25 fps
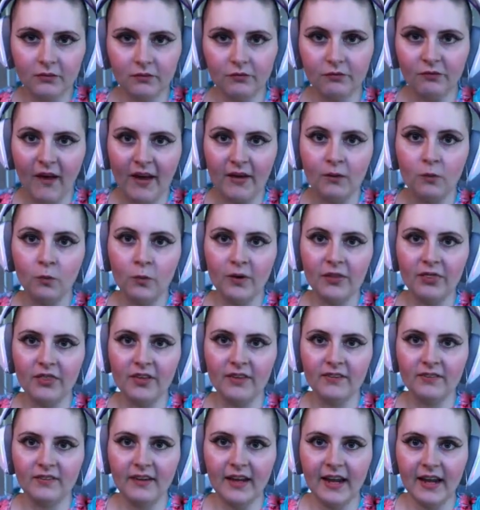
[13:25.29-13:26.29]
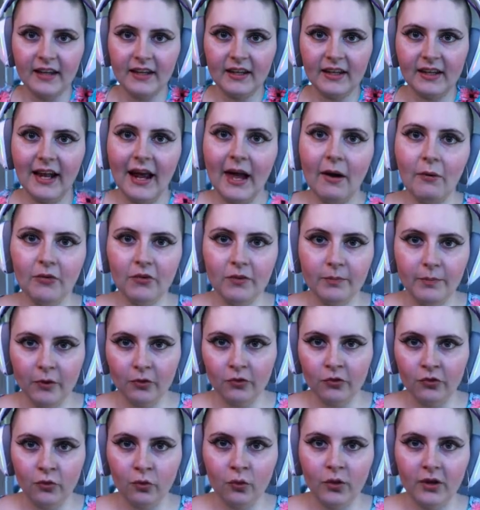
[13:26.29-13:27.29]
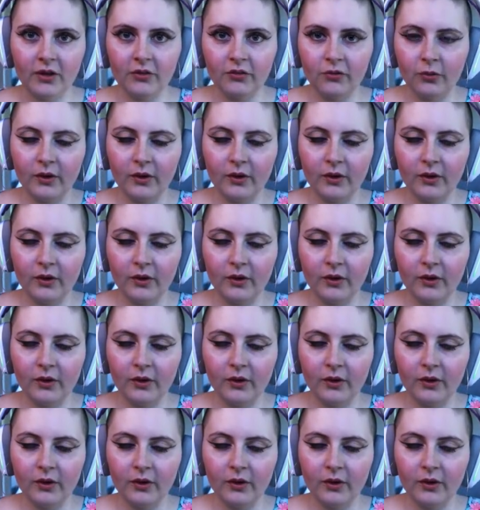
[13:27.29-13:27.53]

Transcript: fight with this deck and how it's supposed to work so